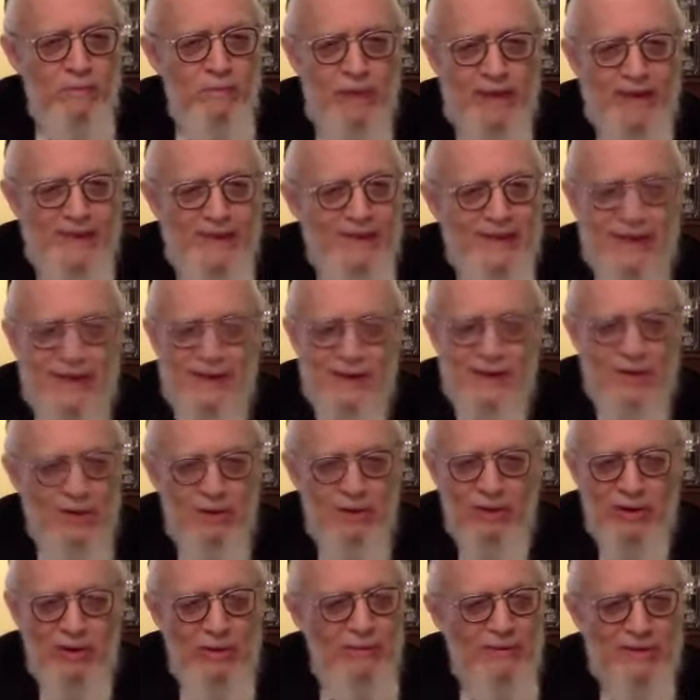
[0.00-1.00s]
That's uh,
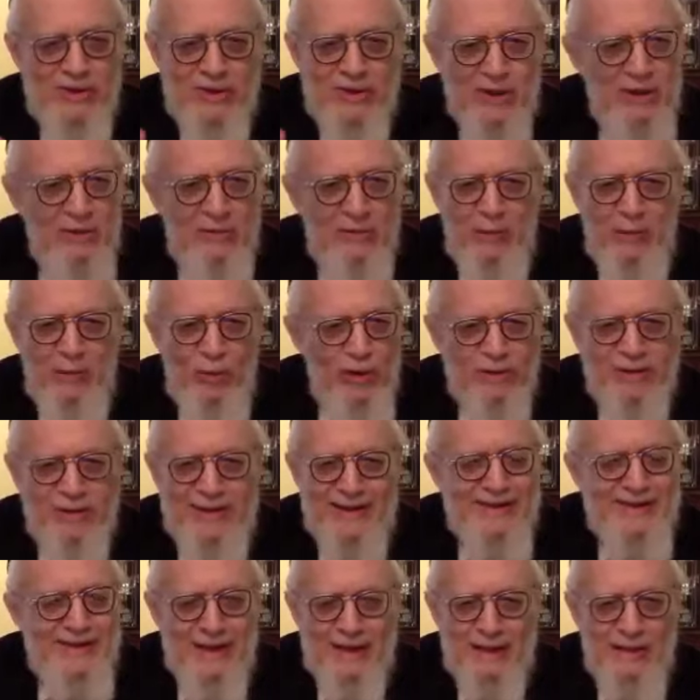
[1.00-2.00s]
you're missing the point.
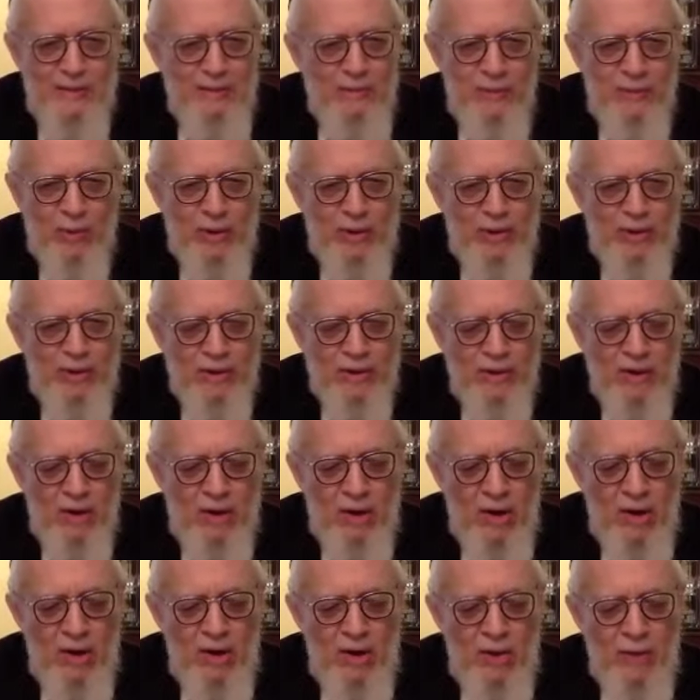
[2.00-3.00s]
That's not the point.
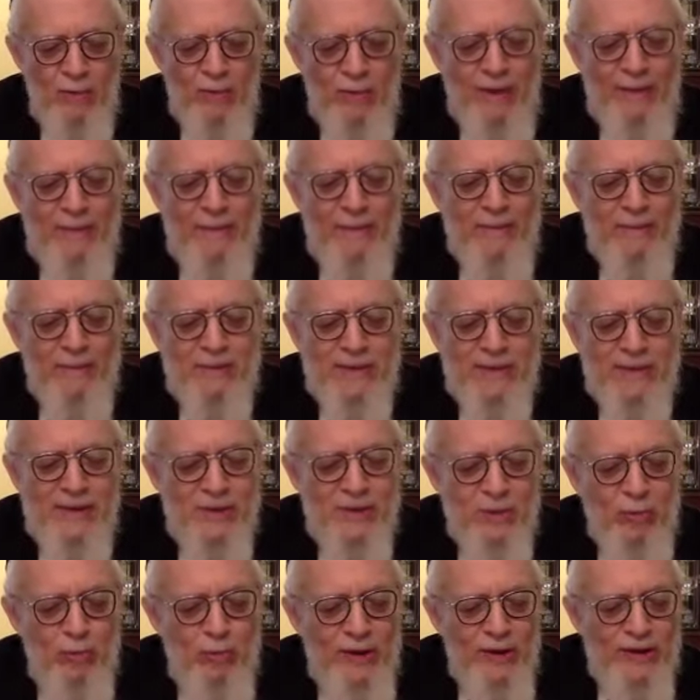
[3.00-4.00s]
Rambam
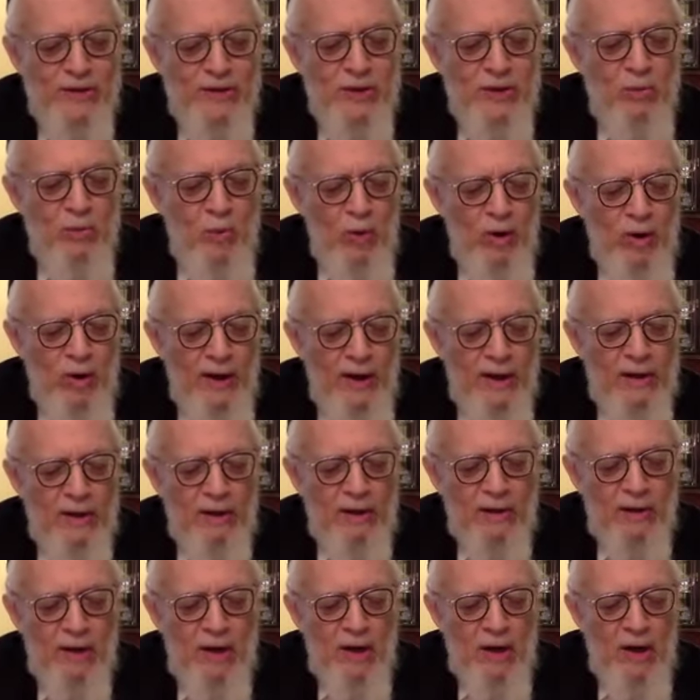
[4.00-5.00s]
says the reason
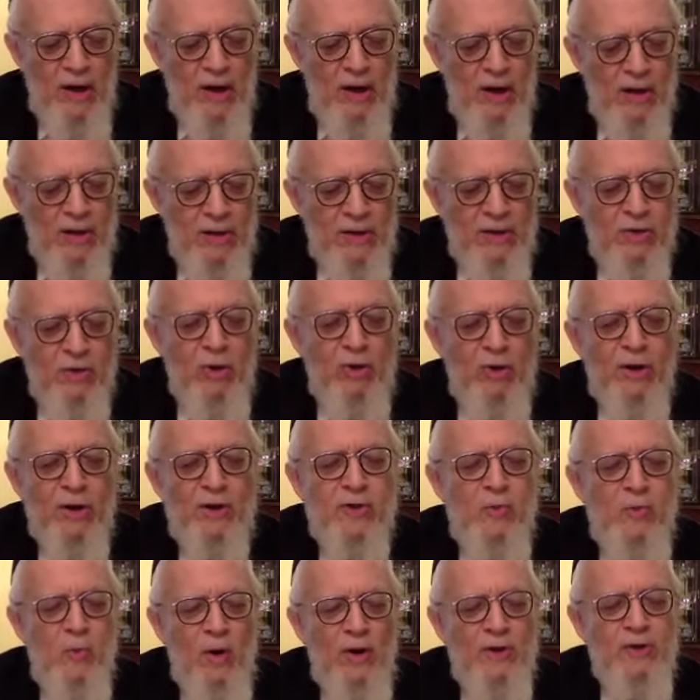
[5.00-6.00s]
why the Torah
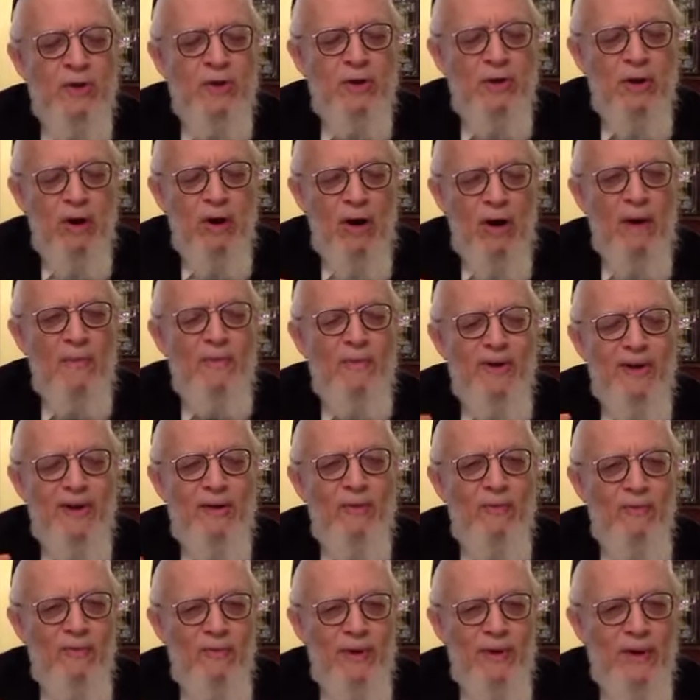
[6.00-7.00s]
doesn't want you to harbor
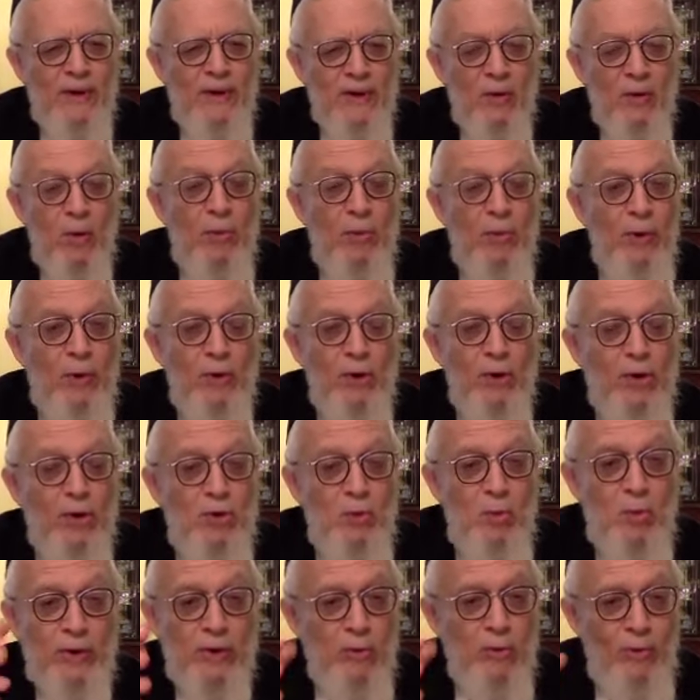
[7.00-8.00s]
ill feeling, although you're
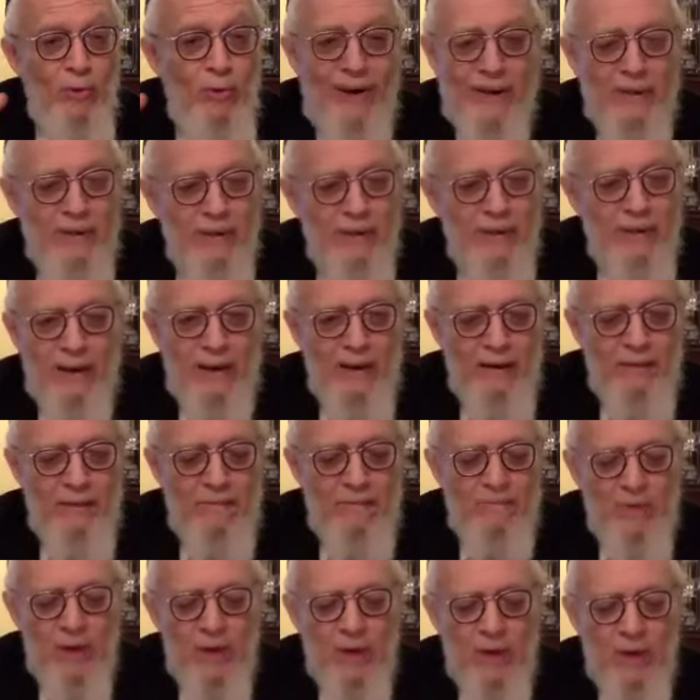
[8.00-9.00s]
doing the right
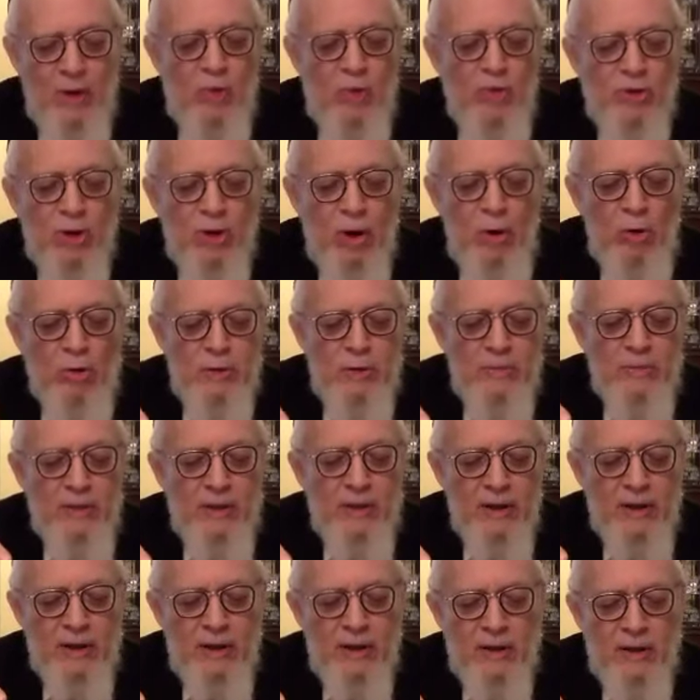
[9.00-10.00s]
thing, because
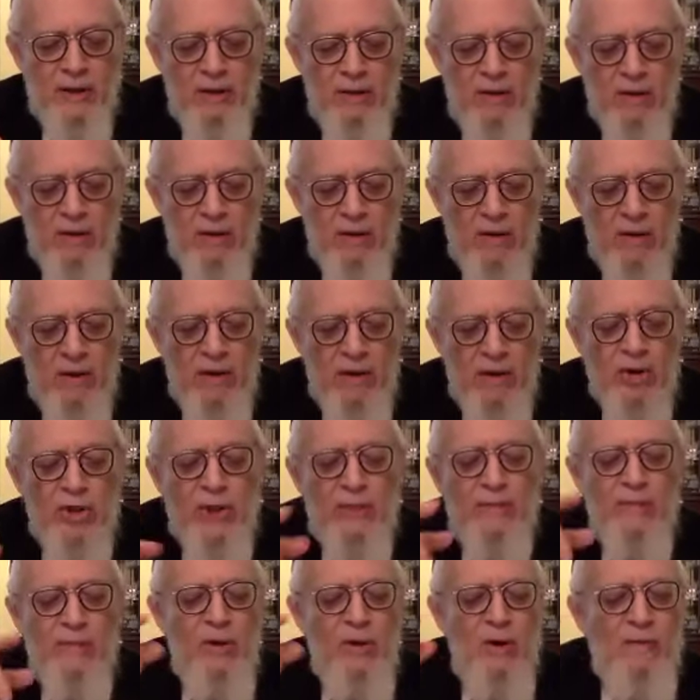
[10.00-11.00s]
ultimately
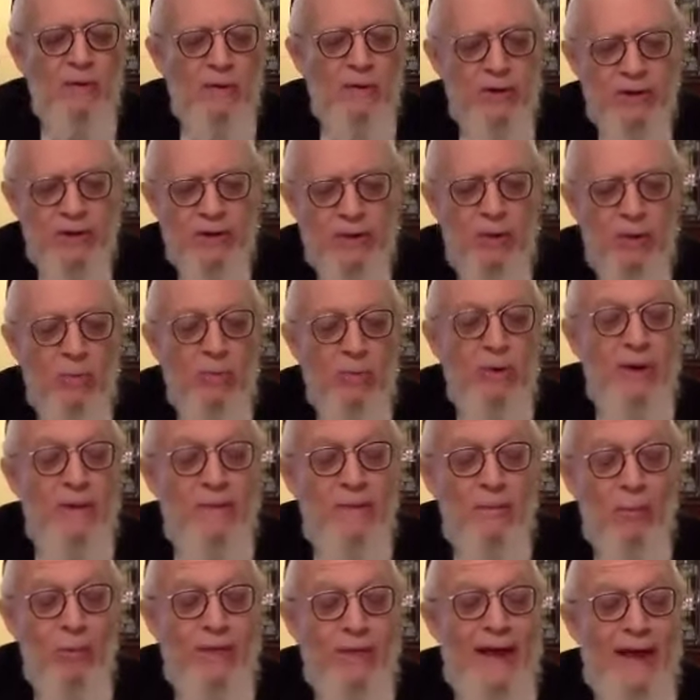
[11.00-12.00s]

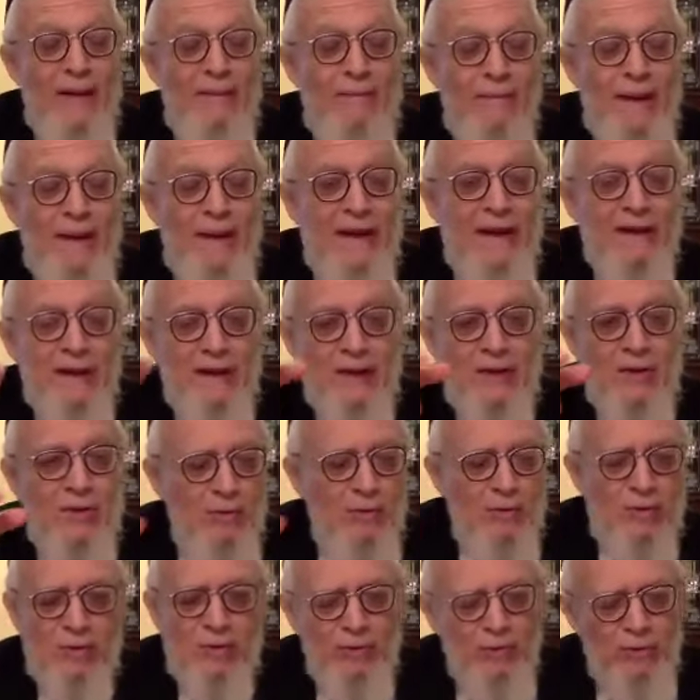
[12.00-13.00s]
Yovel That may lead
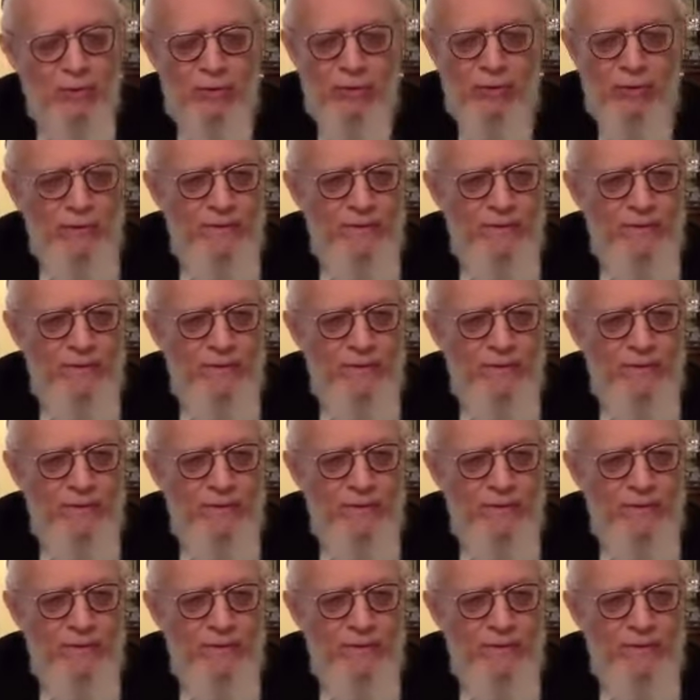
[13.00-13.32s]
to, to, to